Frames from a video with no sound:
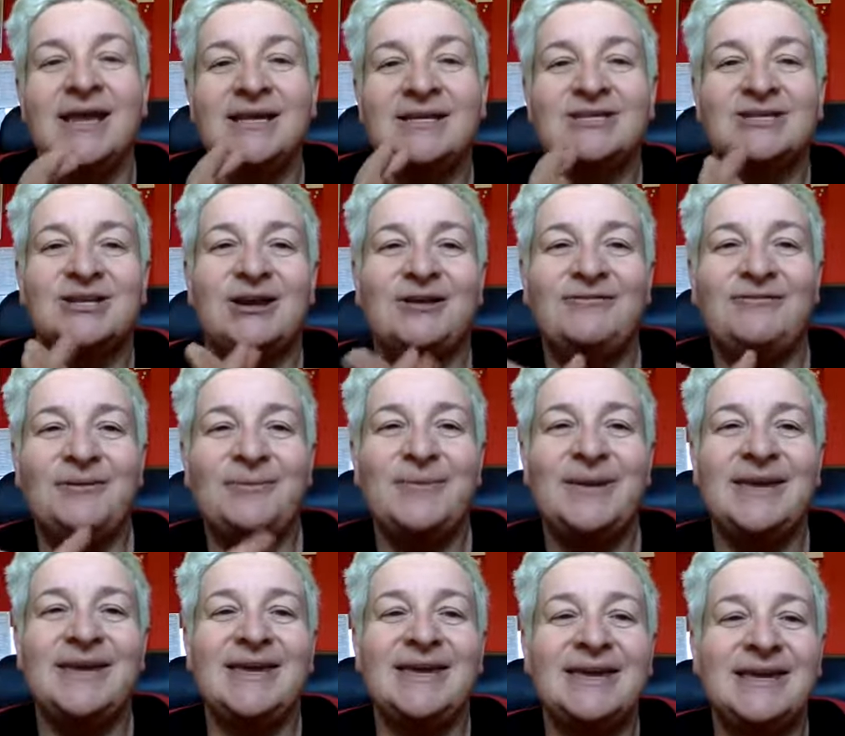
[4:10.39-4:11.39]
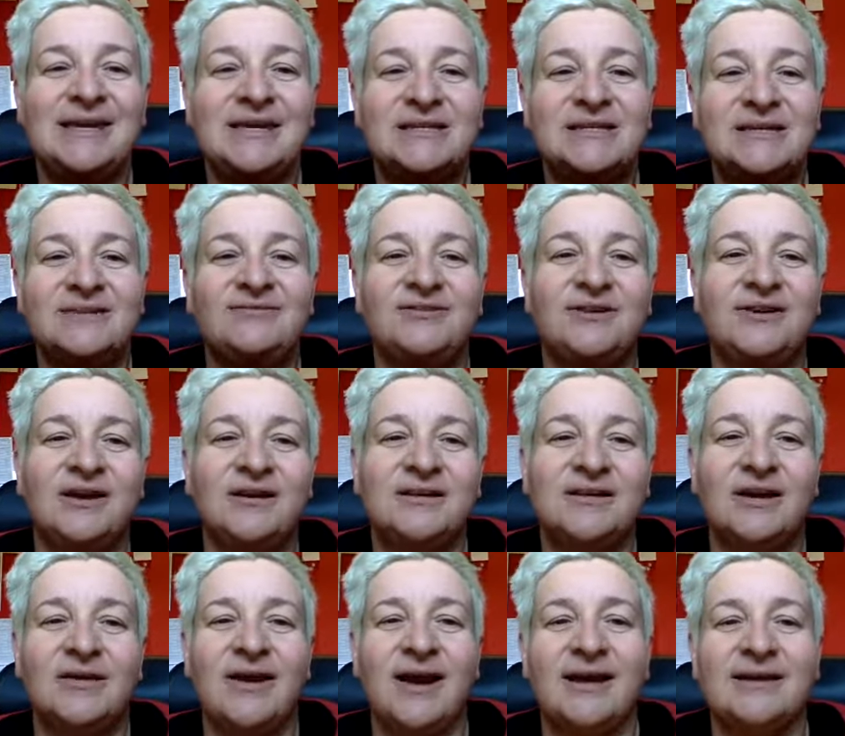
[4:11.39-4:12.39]
So for me is, if you're going
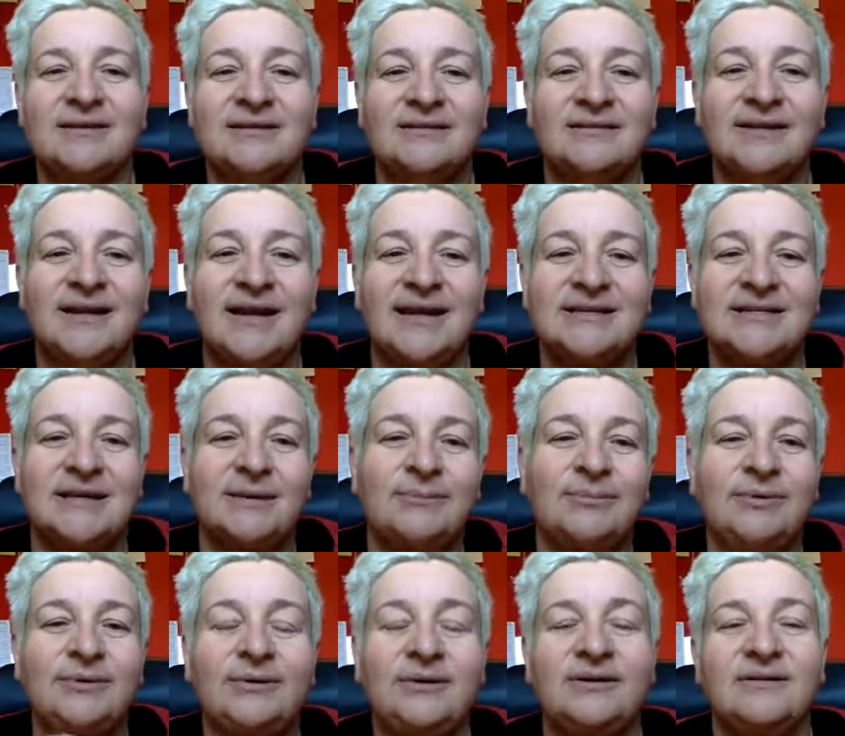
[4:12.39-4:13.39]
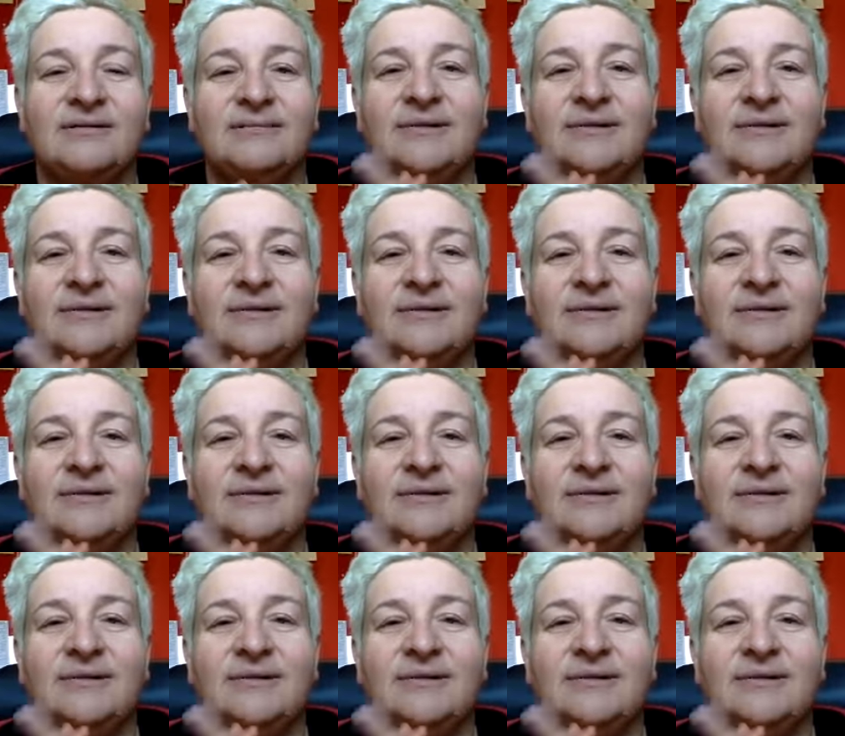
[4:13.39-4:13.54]
to go out and get a book,